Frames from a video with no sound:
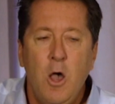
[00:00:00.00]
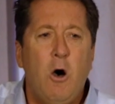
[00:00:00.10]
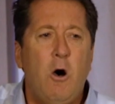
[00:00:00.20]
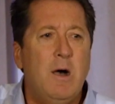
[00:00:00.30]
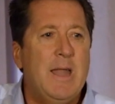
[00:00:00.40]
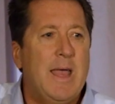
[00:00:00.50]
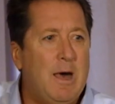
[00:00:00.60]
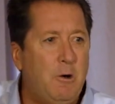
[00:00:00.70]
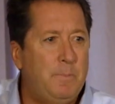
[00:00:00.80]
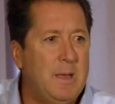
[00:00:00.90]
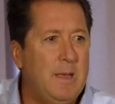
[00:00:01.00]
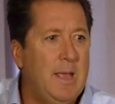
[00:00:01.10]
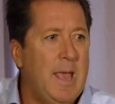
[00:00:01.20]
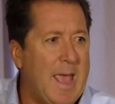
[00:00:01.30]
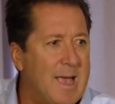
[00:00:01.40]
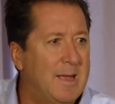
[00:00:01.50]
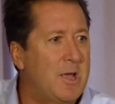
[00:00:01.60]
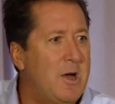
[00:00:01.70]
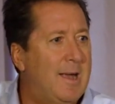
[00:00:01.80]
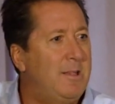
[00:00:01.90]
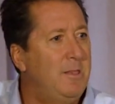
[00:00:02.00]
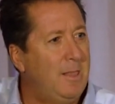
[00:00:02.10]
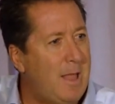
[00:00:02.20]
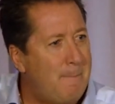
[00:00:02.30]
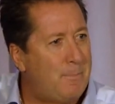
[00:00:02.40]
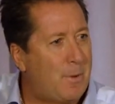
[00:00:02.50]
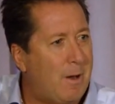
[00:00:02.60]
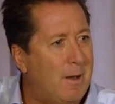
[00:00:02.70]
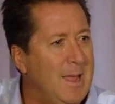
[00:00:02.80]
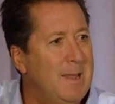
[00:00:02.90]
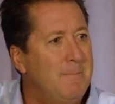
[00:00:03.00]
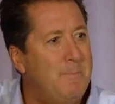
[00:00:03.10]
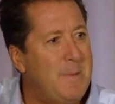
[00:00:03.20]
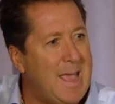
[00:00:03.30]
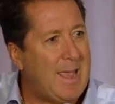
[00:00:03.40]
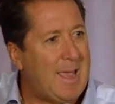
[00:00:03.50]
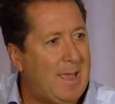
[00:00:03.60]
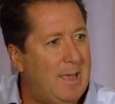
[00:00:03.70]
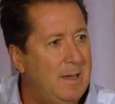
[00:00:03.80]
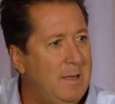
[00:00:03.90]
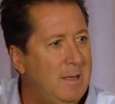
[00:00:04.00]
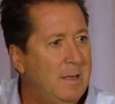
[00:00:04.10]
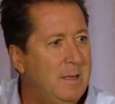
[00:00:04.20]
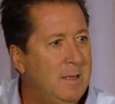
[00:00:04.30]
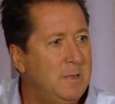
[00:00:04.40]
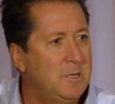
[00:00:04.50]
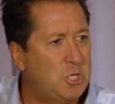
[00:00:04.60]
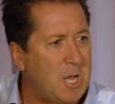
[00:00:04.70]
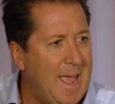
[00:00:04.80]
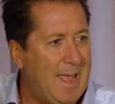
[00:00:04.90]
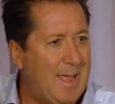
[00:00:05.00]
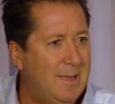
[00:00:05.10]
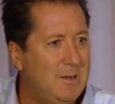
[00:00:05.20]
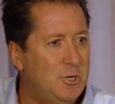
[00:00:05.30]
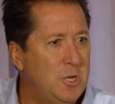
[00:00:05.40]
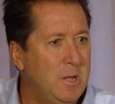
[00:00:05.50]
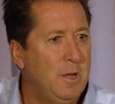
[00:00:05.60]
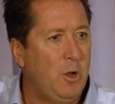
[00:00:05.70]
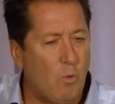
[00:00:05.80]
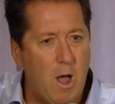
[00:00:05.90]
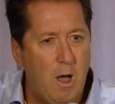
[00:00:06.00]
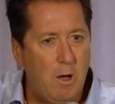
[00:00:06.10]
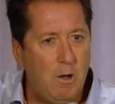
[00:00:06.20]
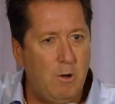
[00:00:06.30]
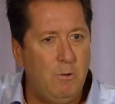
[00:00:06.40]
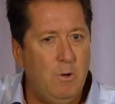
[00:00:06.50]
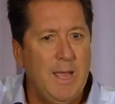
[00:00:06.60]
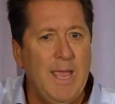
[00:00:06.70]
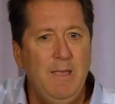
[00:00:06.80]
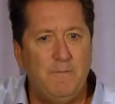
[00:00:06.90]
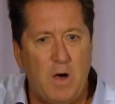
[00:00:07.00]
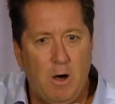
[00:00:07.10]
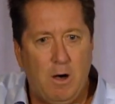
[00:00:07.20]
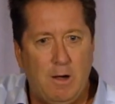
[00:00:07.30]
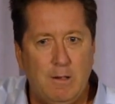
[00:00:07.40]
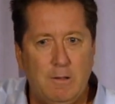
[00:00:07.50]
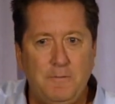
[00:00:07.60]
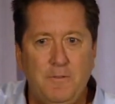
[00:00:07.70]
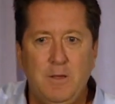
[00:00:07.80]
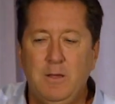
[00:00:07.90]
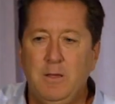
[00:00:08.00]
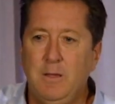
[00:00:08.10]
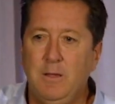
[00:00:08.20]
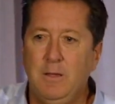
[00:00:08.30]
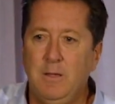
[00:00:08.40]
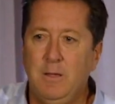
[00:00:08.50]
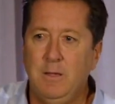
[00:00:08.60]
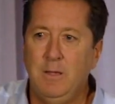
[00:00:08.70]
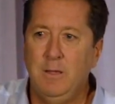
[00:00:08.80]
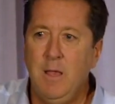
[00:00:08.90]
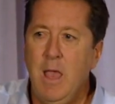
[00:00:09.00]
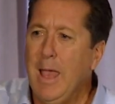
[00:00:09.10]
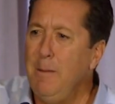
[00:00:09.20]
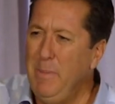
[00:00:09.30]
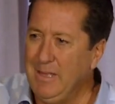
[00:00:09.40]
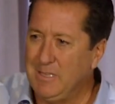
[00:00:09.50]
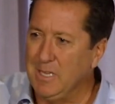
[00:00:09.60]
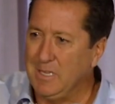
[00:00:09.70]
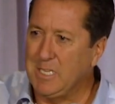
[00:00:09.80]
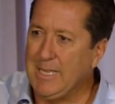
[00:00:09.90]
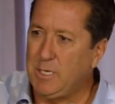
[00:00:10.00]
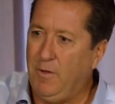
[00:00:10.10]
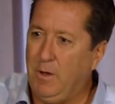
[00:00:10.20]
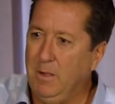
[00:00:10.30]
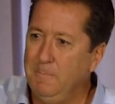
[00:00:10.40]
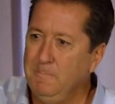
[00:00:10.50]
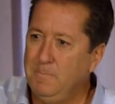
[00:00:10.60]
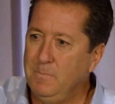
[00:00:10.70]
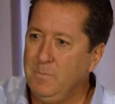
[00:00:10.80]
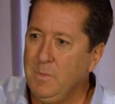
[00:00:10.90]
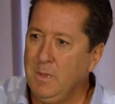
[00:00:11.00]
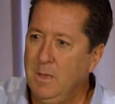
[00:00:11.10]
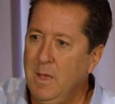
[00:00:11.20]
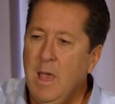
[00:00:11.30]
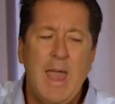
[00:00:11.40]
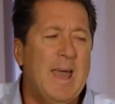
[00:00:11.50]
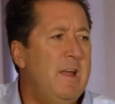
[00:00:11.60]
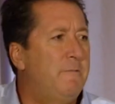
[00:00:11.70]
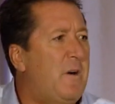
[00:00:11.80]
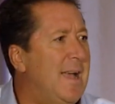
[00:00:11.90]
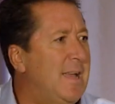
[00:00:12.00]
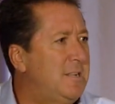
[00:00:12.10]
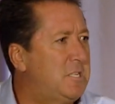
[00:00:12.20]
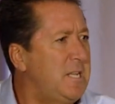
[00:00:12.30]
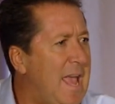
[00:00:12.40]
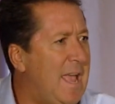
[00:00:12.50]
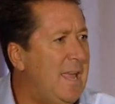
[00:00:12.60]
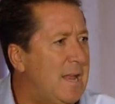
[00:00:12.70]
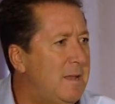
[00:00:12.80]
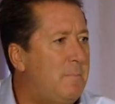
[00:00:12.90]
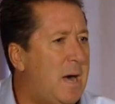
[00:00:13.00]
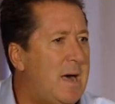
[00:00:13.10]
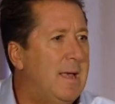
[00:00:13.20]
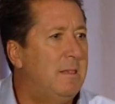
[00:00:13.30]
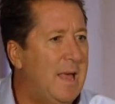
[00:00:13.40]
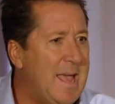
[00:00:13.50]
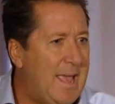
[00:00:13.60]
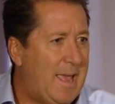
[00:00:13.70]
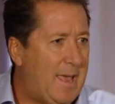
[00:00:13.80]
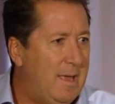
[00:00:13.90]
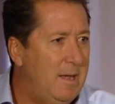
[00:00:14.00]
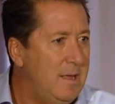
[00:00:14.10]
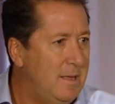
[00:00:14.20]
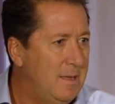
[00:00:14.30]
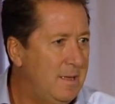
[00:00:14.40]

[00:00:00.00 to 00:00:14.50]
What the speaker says: on helping Hancock Lumber in Maine change, grow, evolve, and be successful. And if I had stayed in my lane,